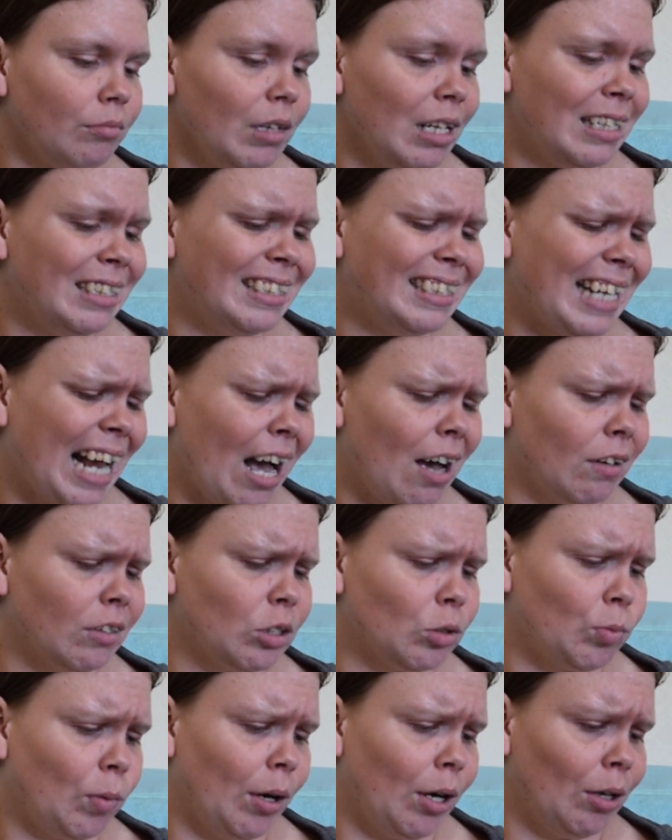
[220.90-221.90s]
style
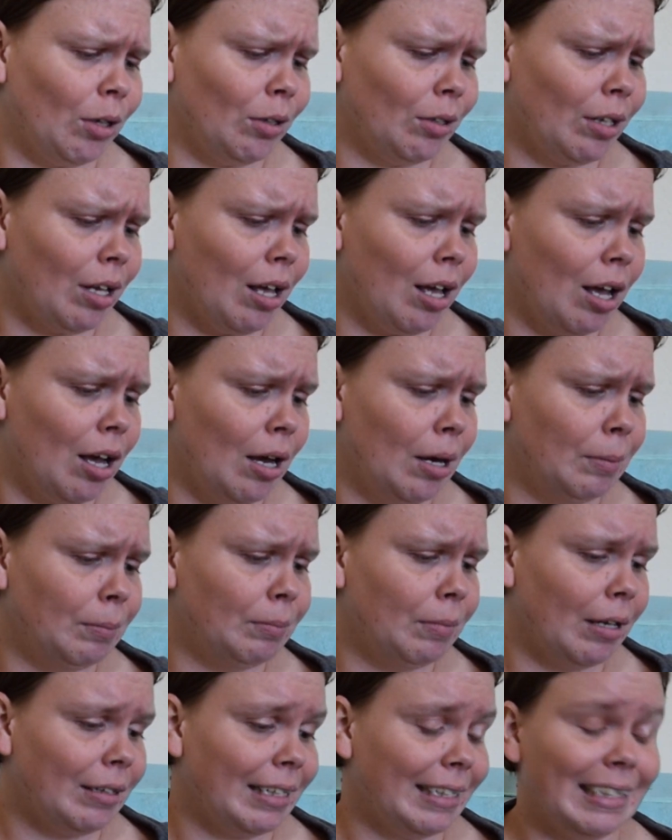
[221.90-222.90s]
as well.
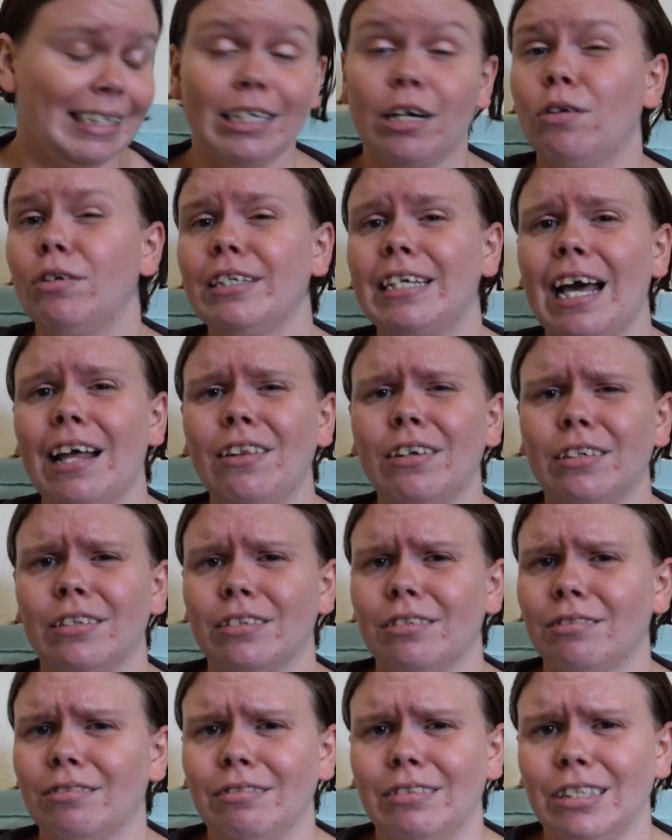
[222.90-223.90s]
I think they go together,
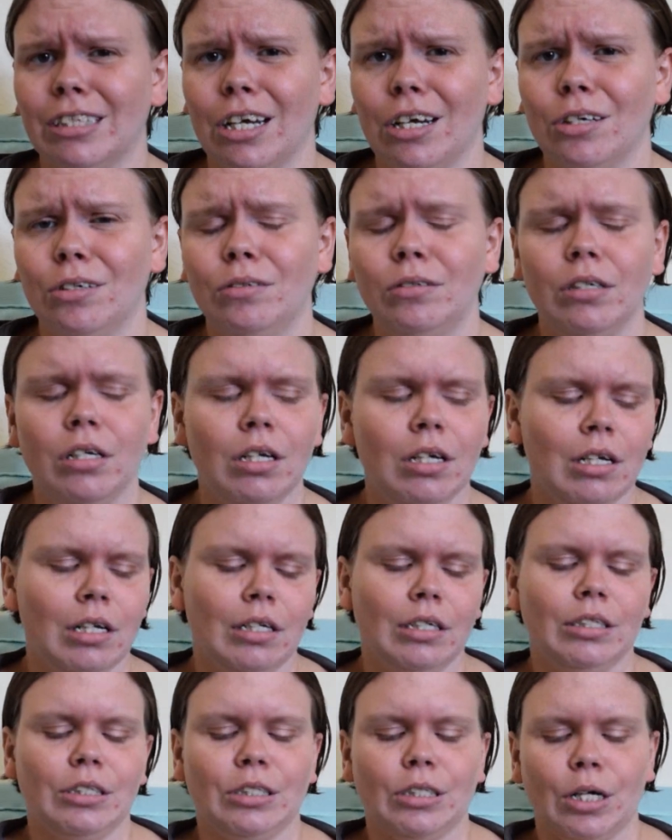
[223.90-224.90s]
you know.
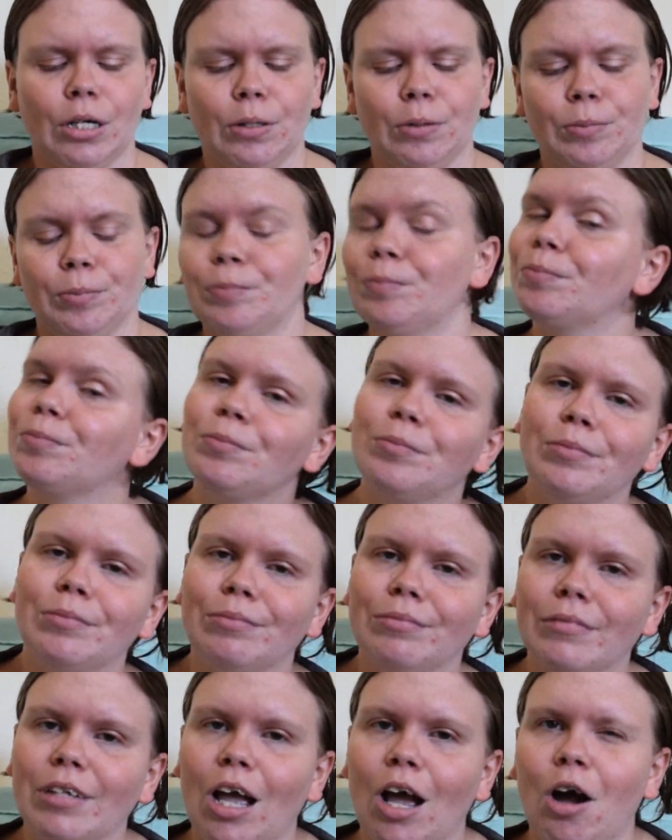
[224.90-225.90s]
So
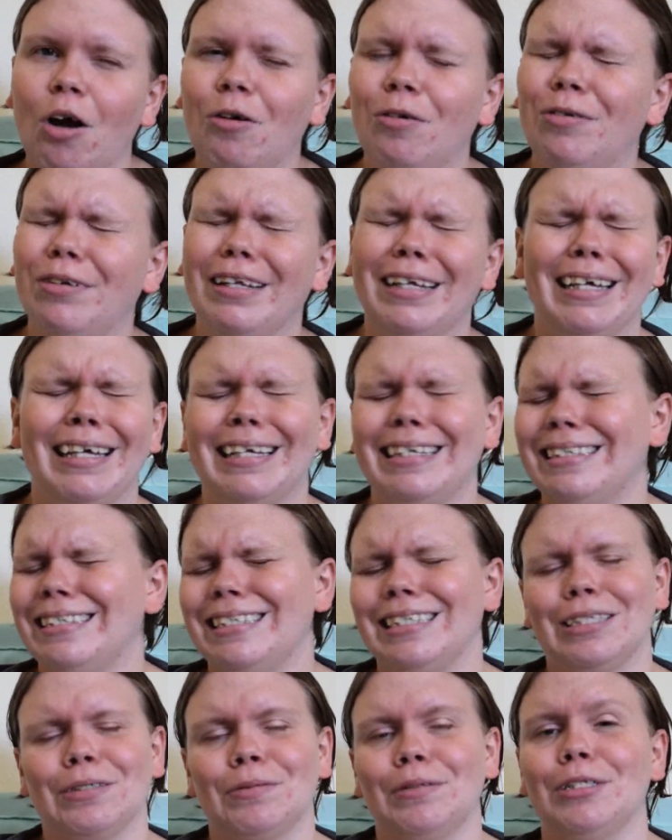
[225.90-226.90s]
it's
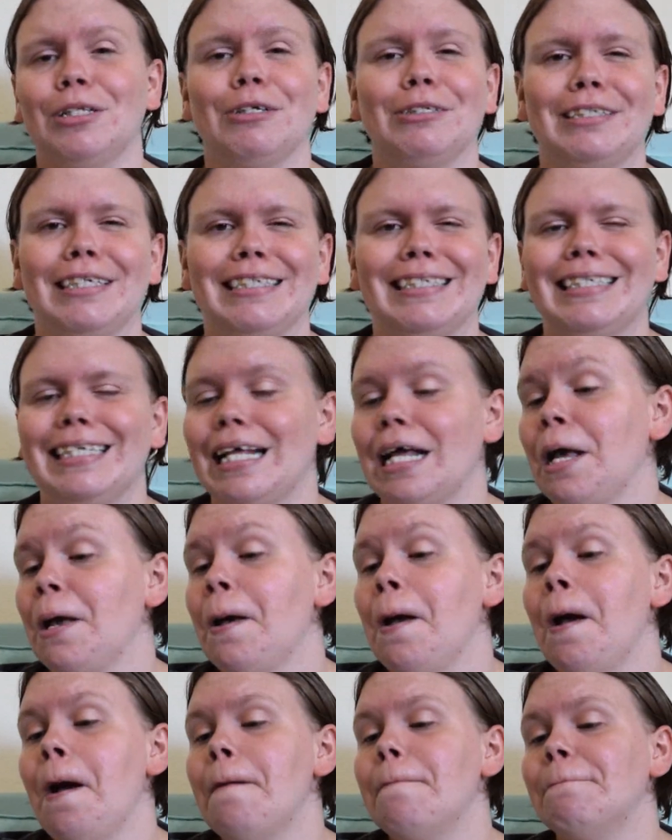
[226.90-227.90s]
just one of those days today.
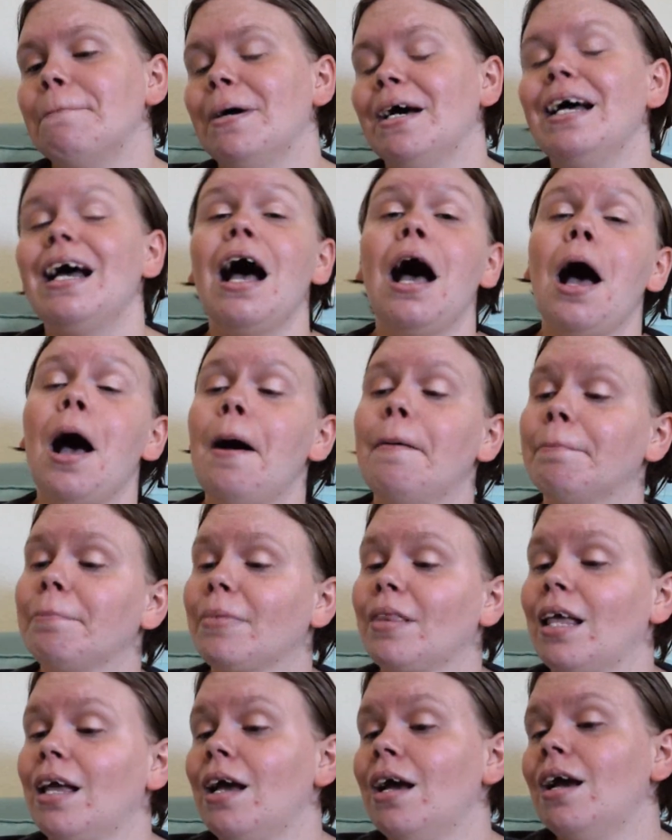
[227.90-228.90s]
But all
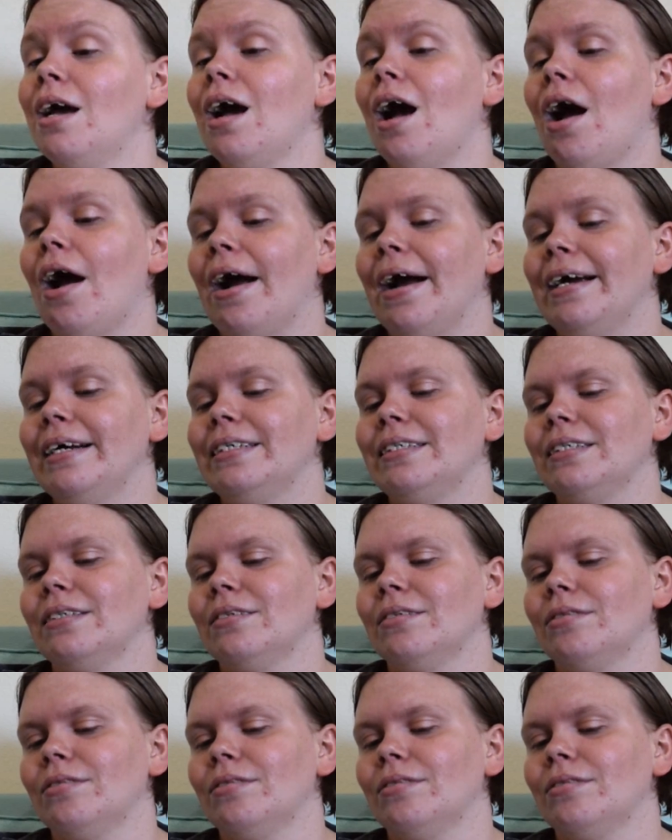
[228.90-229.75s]
right,